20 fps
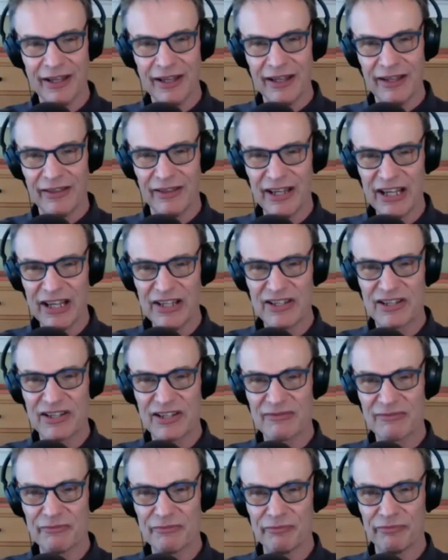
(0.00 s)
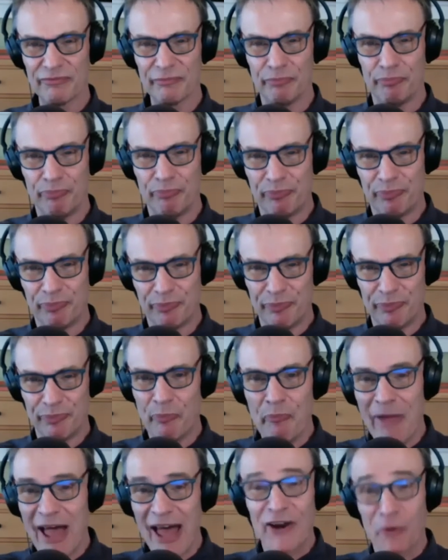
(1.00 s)
these
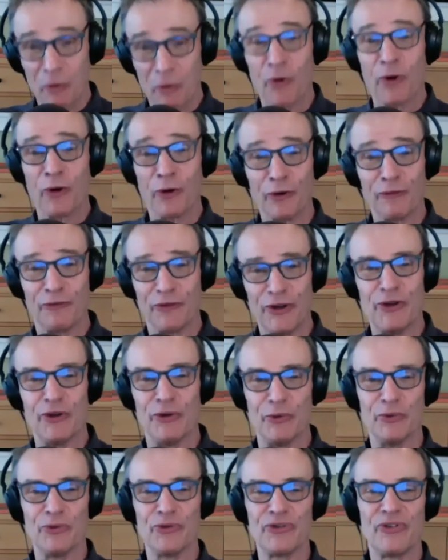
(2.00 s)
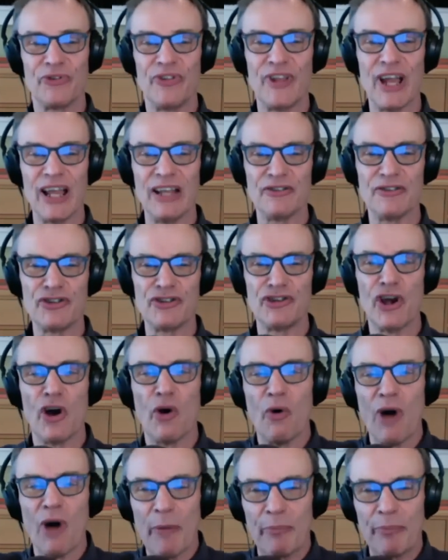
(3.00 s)
meta worldviews that
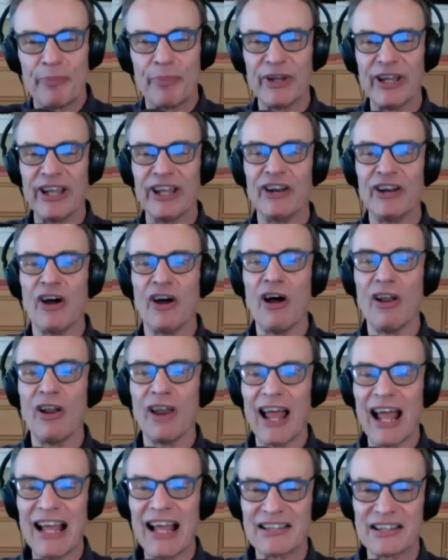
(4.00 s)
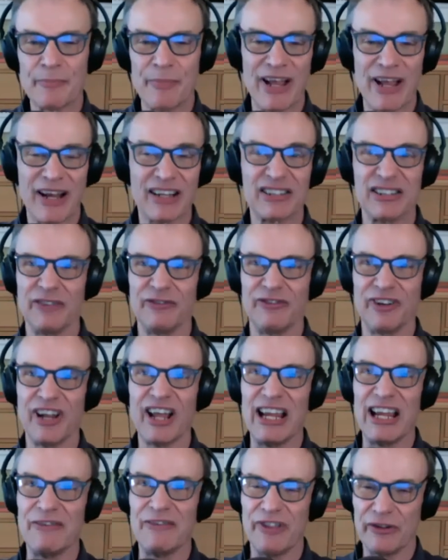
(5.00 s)
show up in all aspects of
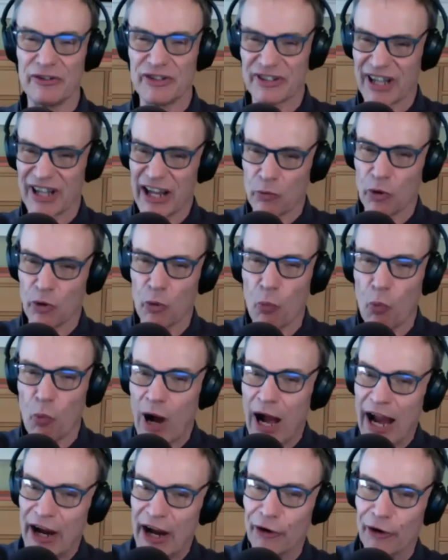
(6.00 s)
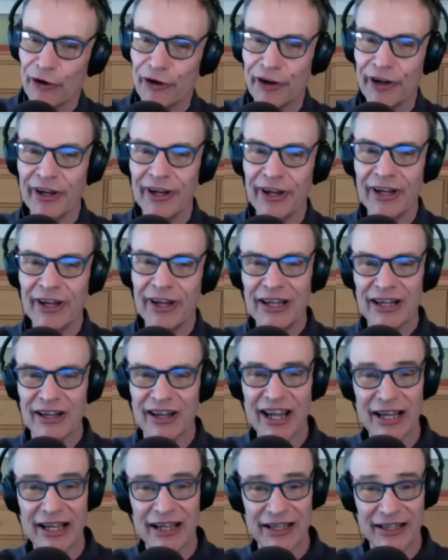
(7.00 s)
life. It's like we're wired.
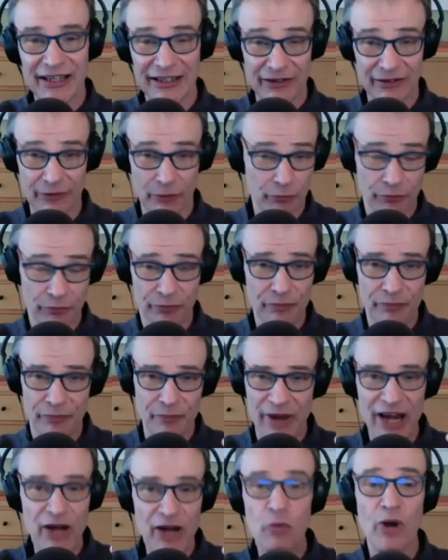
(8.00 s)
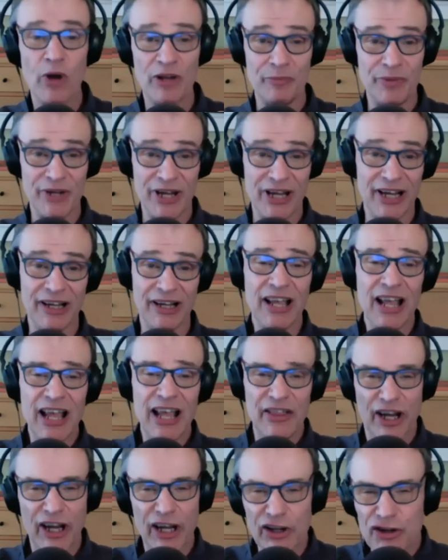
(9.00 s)
Like the main one being
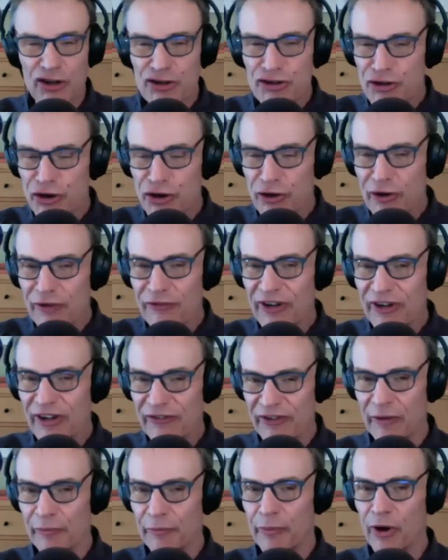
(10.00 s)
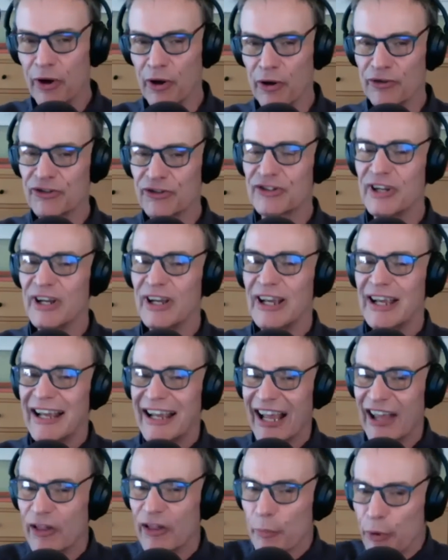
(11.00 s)
the conservative impulse
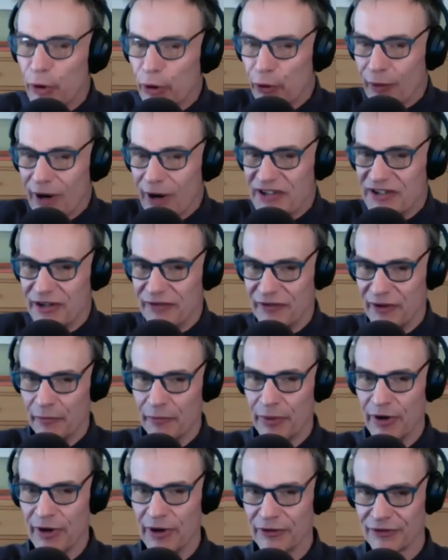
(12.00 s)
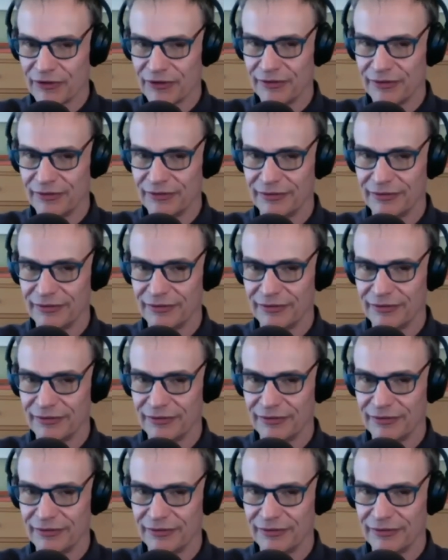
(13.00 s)
and the progressive impulse.